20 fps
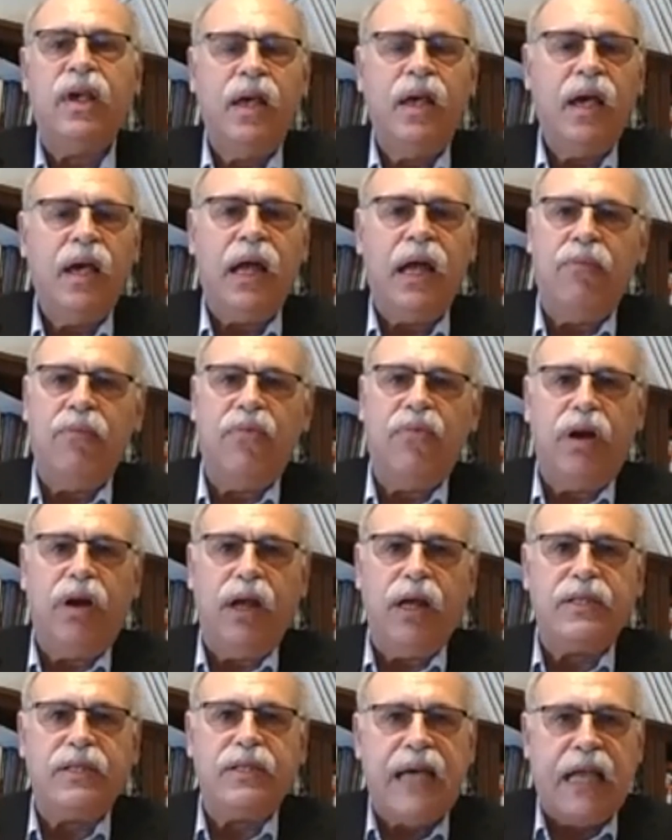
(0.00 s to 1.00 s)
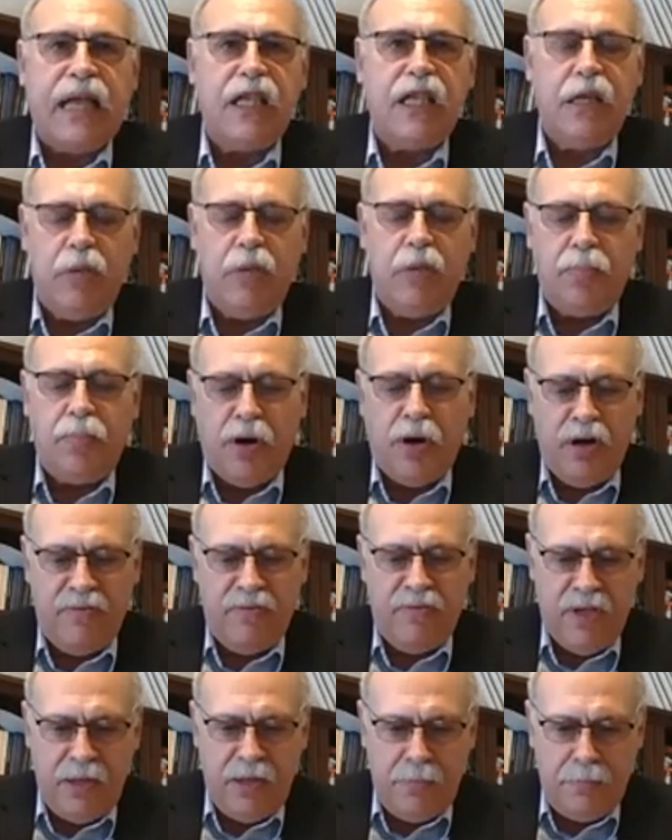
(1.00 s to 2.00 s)
And I'm very excited to be part of
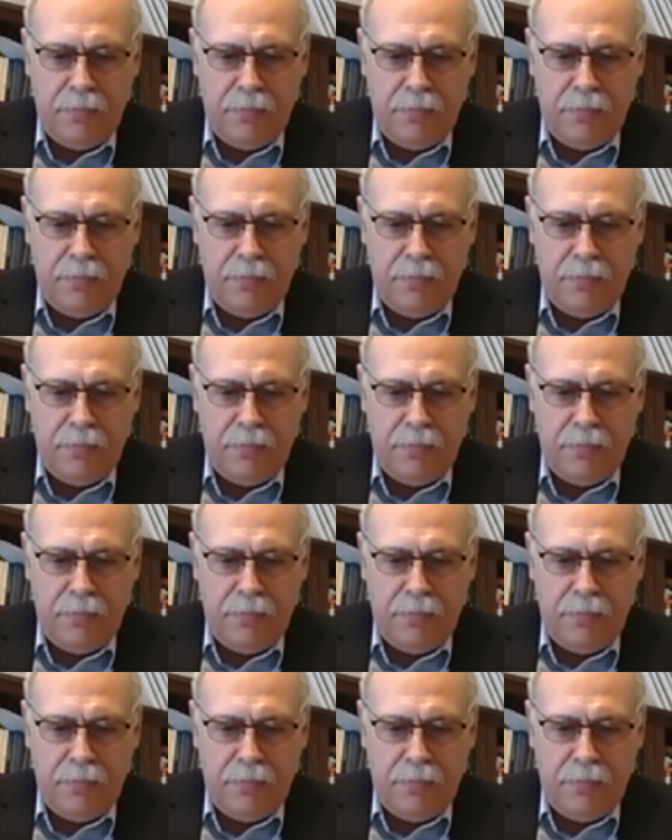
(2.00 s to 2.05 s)
it.